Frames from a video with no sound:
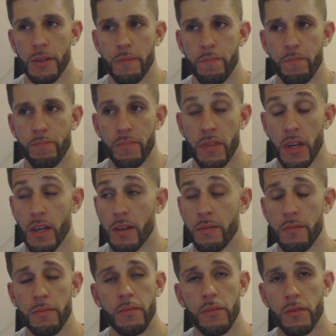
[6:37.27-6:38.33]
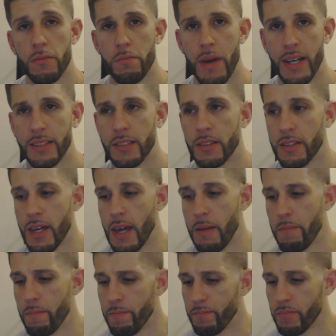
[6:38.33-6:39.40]
But yeah, back to the
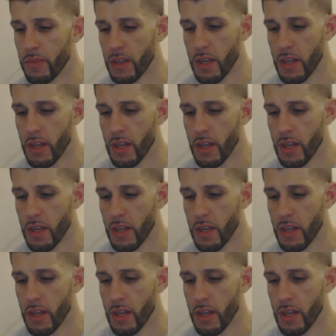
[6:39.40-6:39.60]
game.